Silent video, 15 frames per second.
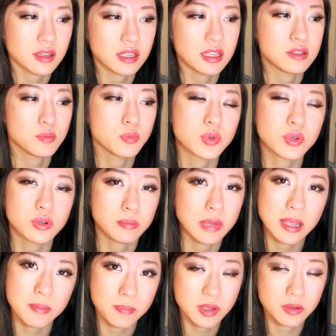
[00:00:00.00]
it
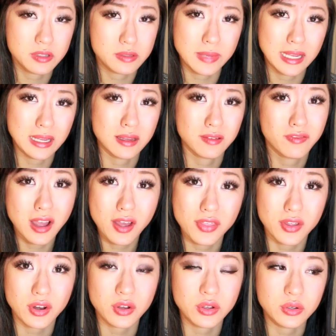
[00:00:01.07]
was my
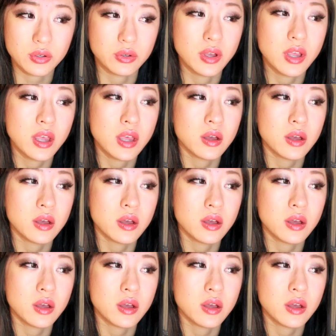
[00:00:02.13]
father who